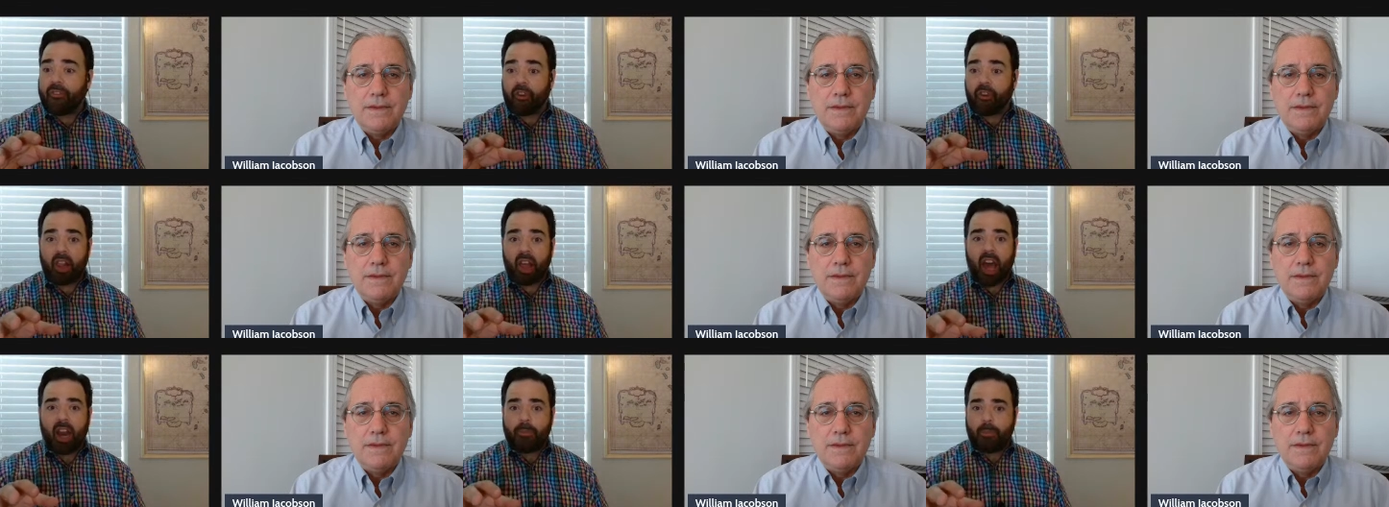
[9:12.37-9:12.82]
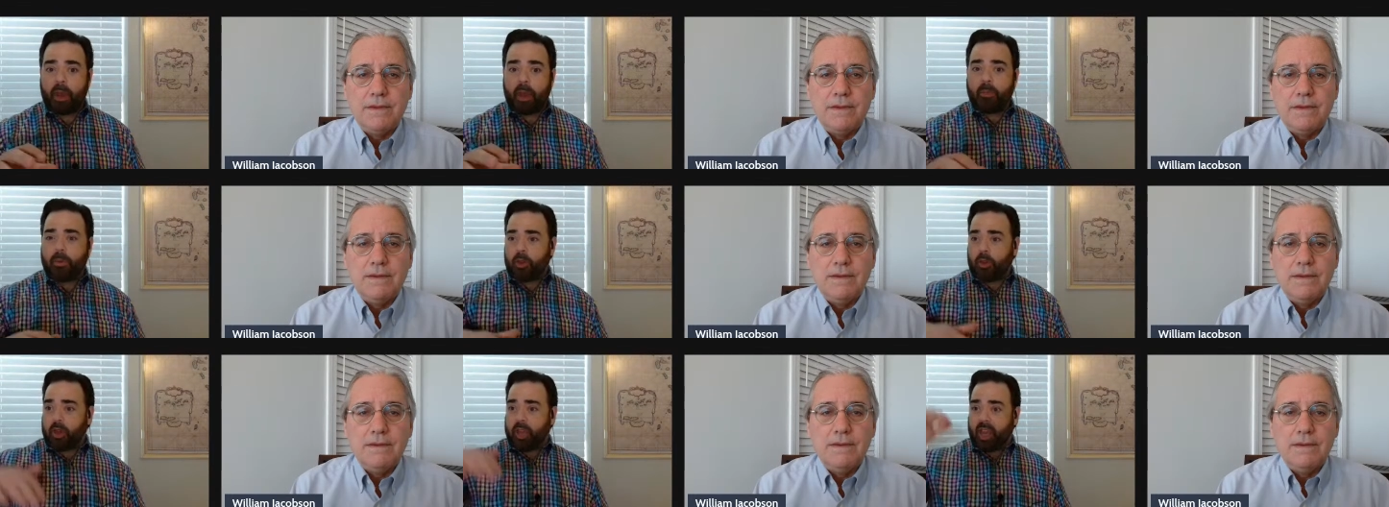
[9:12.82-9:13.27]
Speaker 1: for a lot of
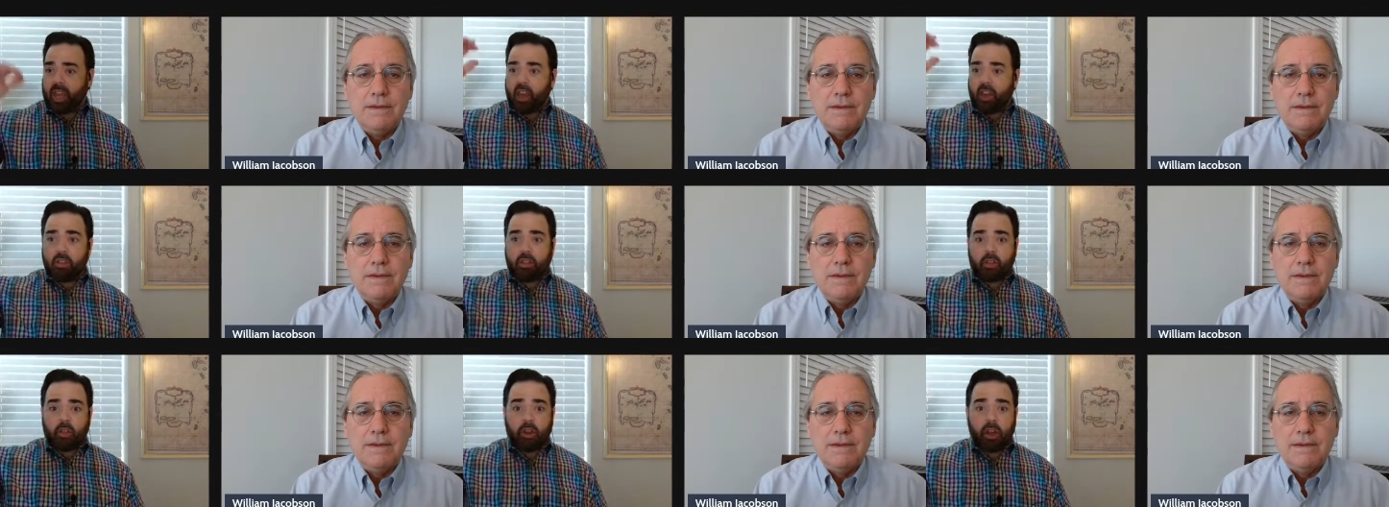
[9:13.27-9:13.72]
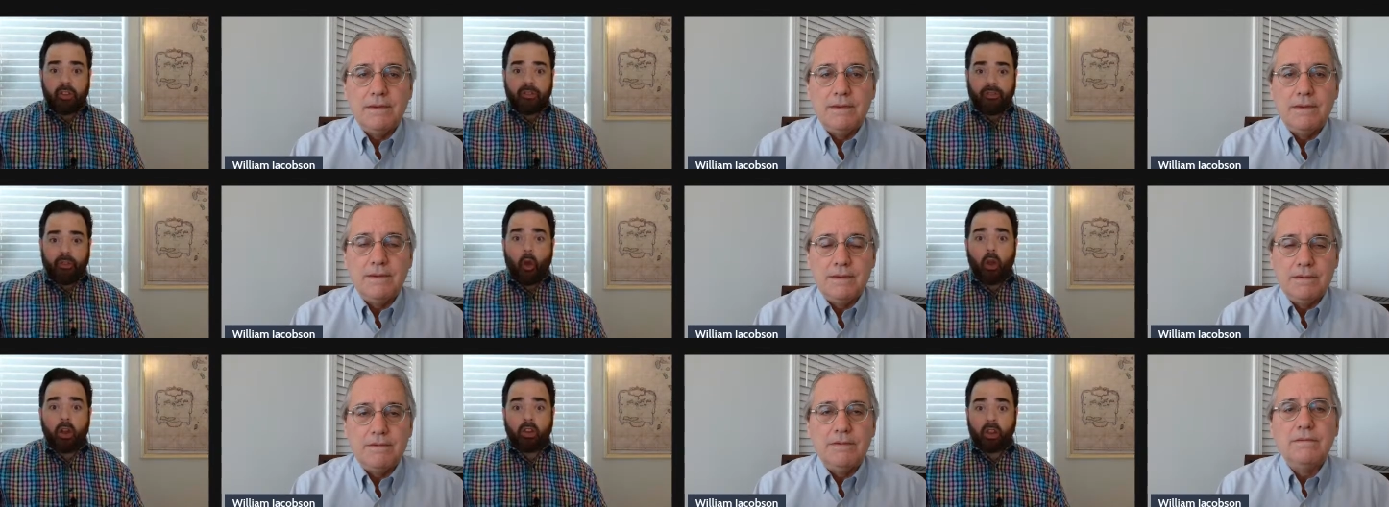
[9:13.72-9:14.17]
people, you hear
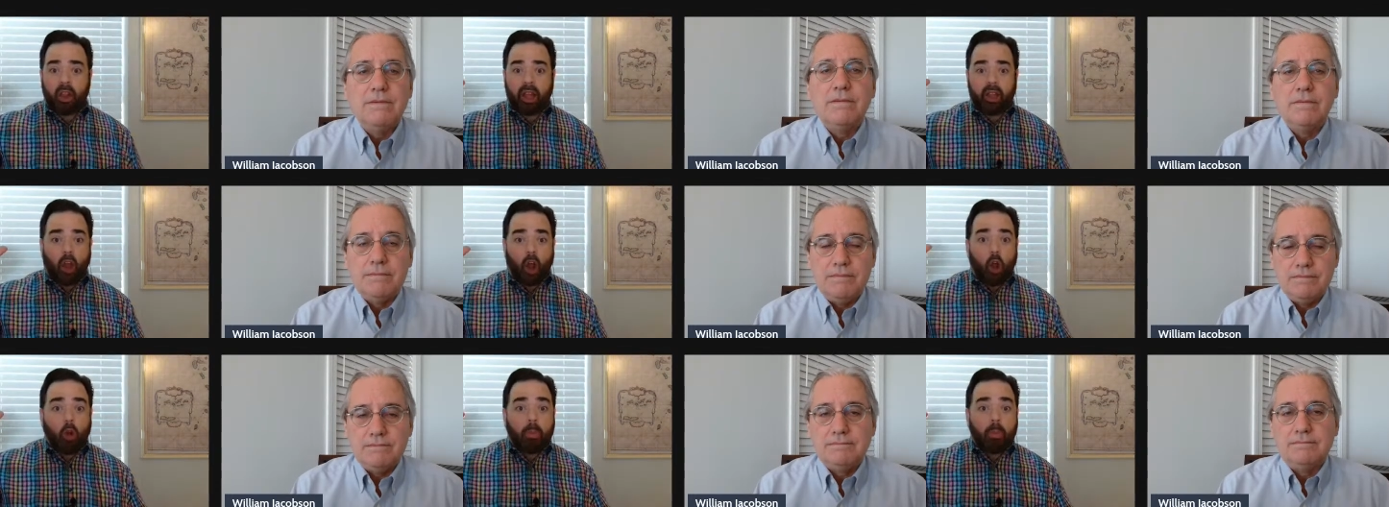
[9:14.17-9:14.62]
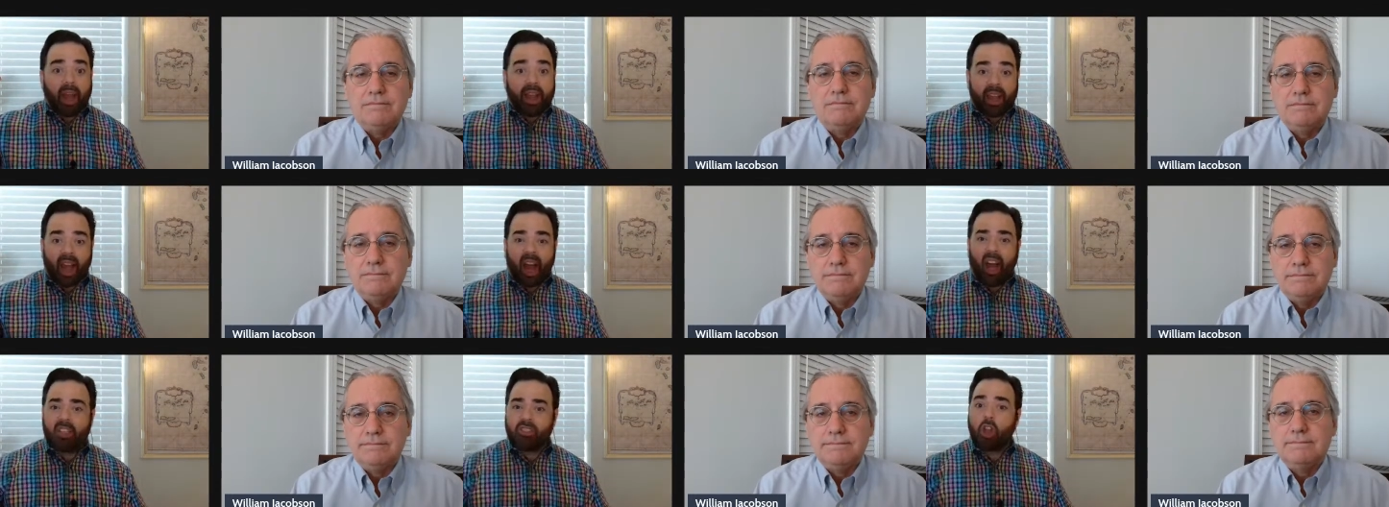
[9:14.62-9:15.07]
34 and you're like, oh my
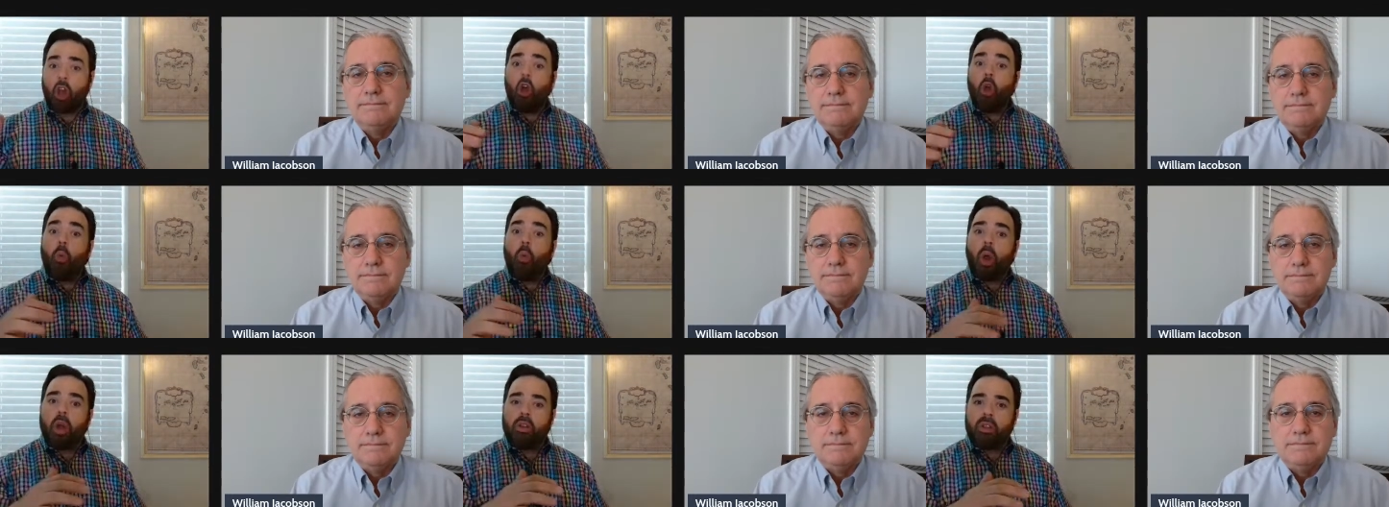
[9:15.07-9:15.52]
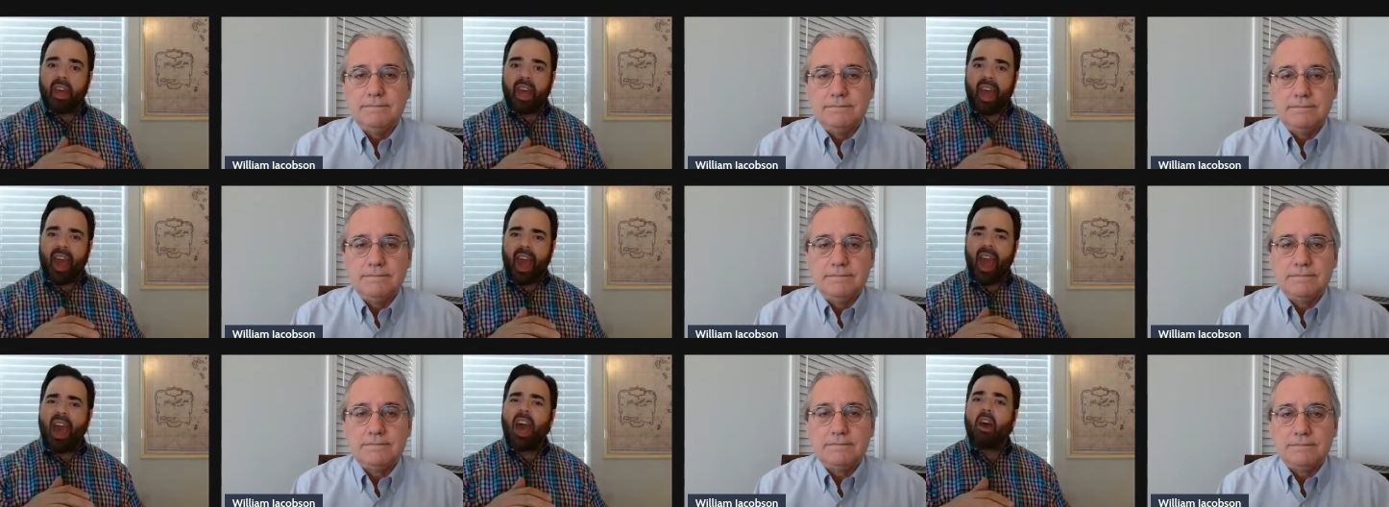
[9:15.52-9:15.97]
gosh, what do they
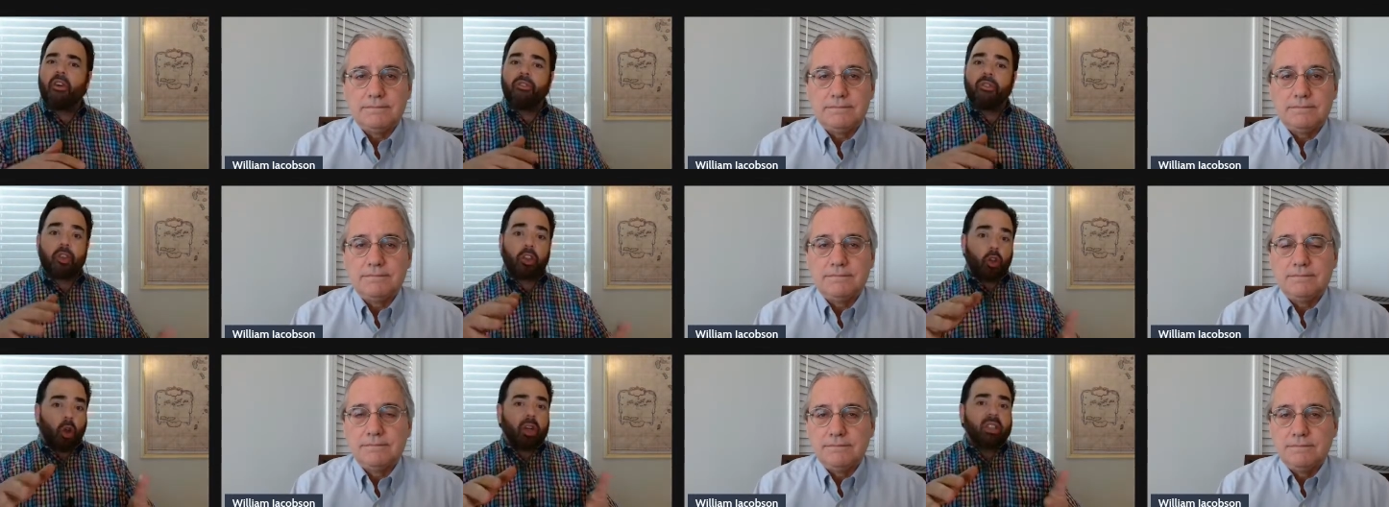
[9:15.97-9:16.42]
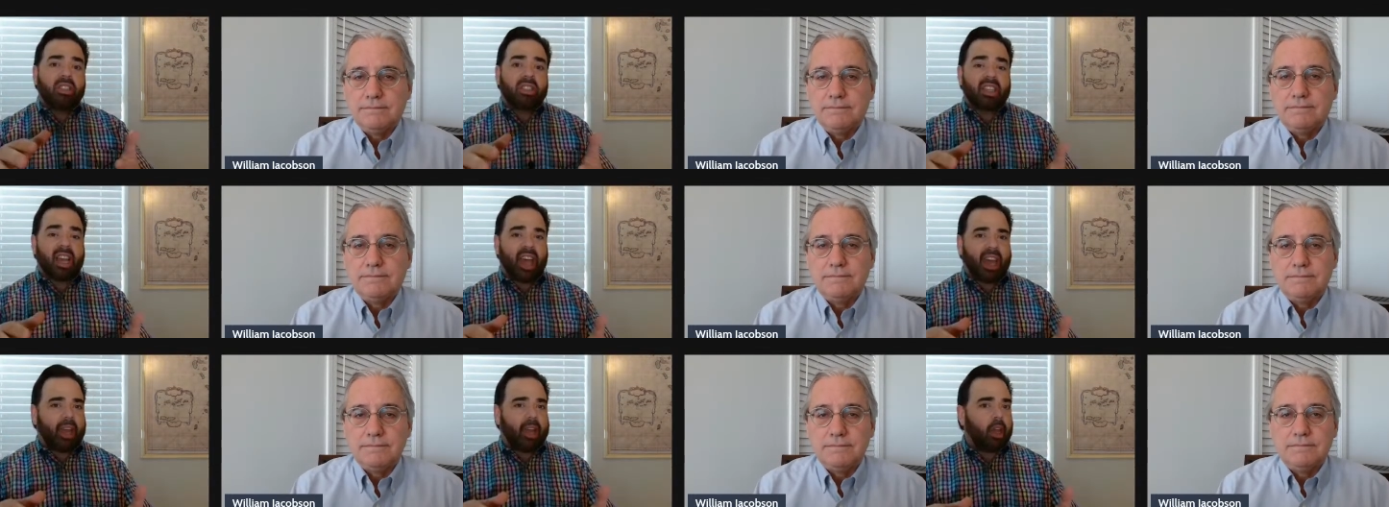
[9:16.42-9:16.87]
have? You're
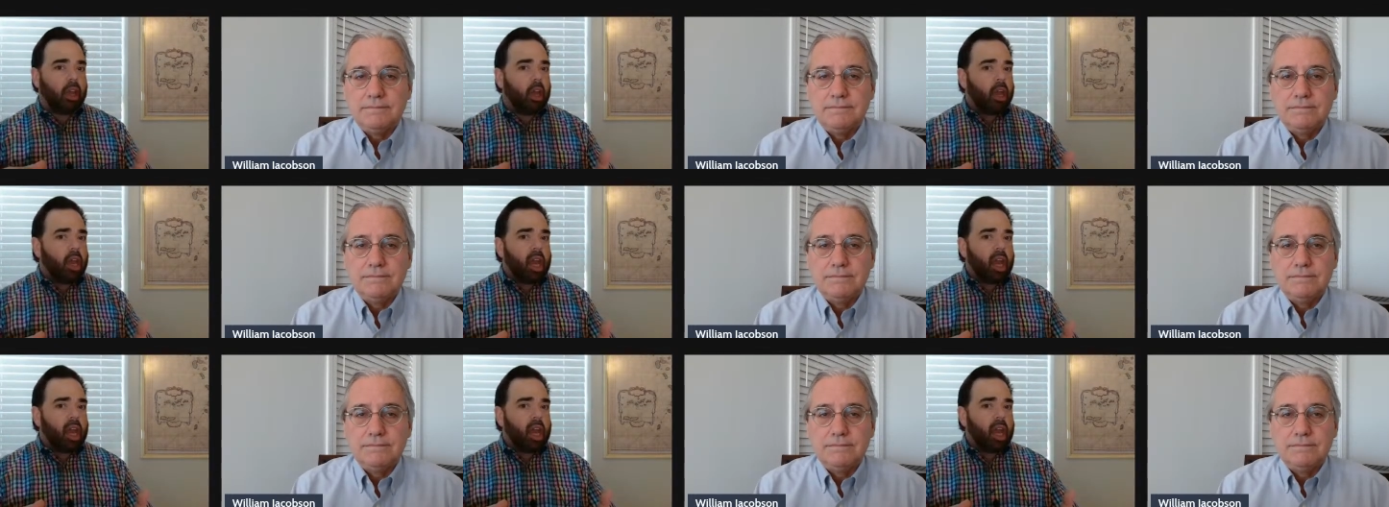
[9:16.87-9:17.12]
saying